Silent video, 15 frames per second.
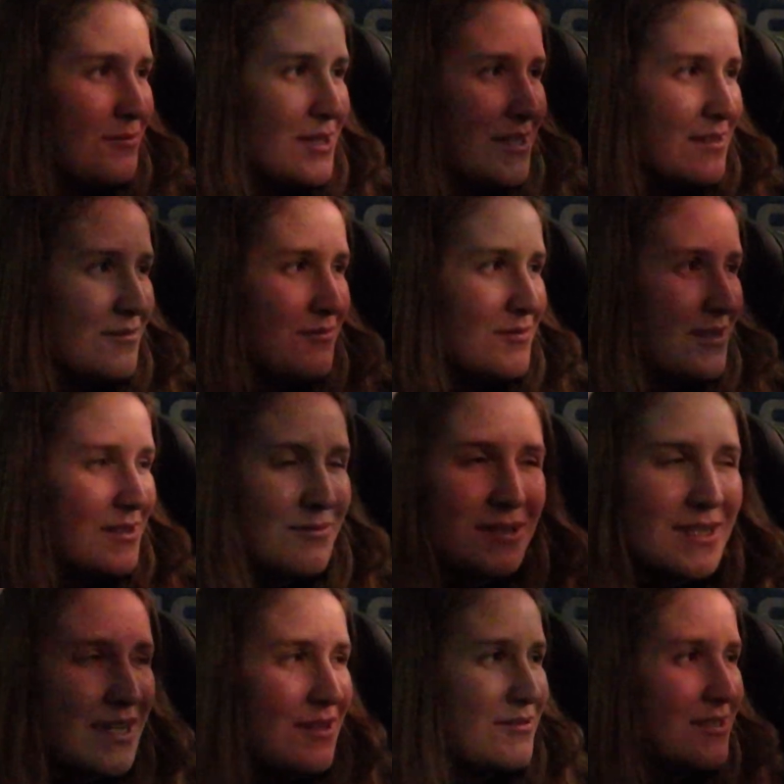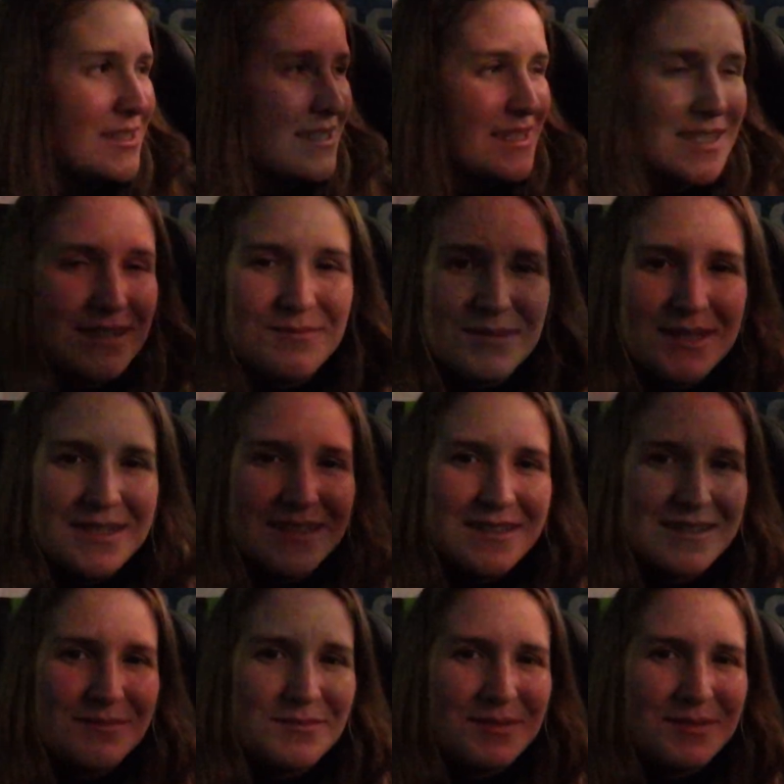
1 hour and 10 minutes in